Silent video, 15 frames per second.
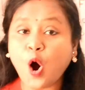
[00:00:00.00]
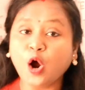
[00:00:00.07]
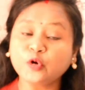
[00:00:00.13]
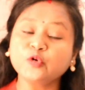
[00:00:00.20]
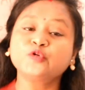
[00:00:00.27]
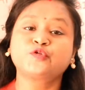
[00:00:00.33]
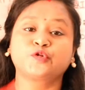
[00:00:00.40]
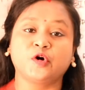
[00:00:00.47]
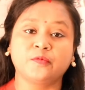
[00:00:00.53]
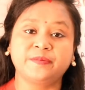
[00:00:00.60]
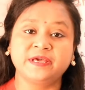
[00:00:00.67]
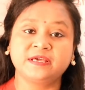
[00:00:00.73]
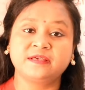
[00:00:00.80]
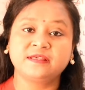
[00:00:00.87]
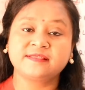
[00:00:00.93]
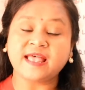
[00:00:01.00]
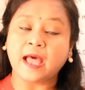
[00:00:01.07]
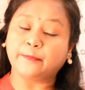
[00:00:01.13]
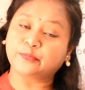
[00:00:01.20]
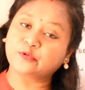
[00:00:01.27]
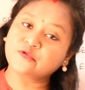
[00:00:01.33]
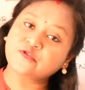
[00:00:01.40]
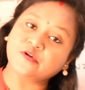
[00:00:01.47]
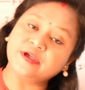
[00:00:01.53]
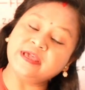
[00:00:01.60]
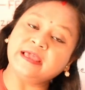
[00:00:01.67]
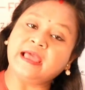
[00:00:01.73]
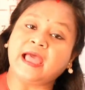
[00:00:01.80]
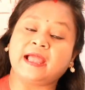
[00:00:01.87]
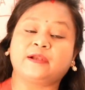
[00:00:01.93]
Aut0Trophic.
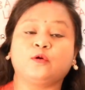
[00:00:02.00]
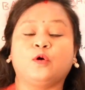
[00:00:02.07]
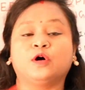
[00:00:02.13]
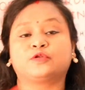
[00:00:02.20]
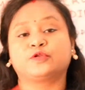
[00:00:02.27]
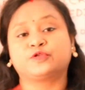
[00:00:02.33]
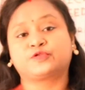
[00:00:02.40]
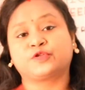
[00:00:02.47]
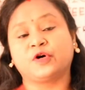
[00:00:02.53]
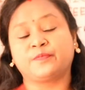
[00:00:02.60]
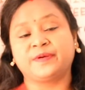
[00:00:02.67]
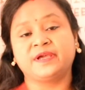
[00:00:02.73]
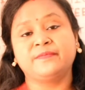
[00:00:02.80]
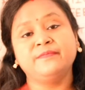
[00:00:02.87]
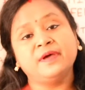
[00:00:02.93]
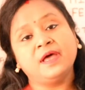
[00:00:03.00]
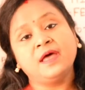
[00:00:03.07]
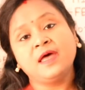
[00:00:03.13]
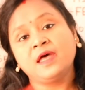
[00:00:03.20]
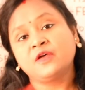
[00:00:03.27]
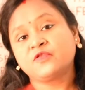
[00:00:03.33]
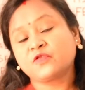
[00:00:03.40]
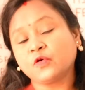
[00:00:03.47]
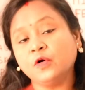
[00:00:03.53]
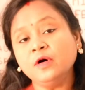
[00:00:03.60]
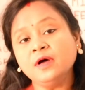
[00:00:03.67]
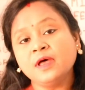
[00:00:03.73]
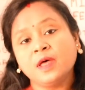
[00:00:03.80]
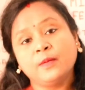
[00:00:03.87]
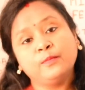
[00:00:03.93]
Saprozoic and Aut0Trophic.
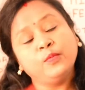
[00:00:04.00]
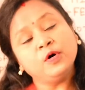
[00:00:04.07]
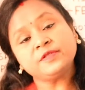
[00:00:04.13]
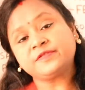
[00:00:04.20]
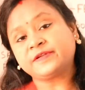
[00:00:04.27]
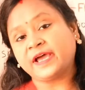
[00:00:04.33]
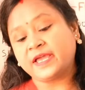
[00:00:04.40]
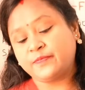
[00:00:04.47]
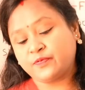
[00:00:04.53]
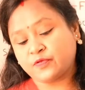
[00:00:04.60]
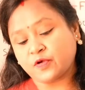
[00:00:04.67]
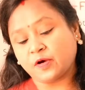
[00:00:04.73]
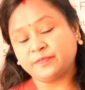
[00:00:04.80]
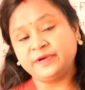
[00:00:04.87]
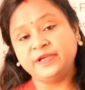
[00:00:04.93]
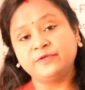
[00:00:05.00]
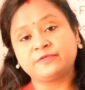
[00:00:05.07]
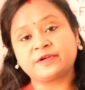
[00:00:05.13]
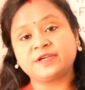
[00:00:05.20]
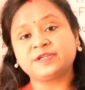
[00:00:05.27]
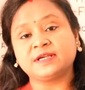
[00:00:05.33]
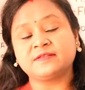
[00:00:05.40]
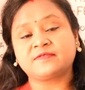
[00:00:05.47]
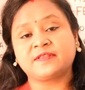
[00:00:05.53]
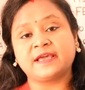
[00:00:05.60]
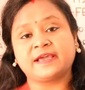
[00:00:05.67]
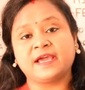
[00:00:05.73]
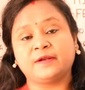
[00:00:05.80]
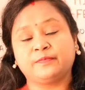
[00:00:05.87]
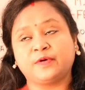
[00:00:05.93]
So both types of nutritions
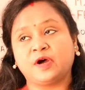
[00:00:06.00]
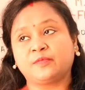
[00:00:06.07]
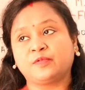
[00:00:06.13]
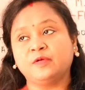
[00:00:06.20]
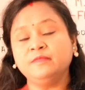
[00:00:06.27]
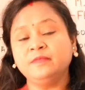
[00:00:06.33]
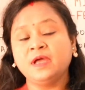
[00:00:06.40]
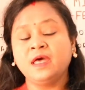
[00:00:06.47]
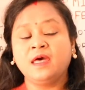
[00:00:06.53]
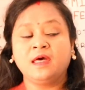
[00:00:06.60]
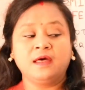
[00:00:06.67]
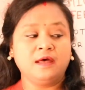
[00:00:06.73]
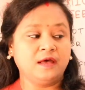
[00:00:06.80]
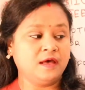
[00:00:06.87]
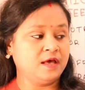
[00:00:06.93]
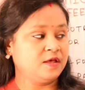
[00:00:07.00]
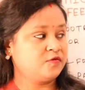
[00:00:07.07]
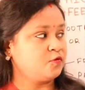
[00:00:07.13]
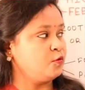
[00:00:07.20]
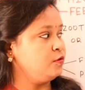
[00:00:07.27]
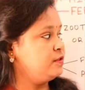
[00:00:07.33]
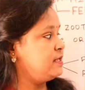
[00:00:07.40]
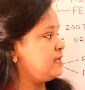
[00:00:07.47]
they can perform. So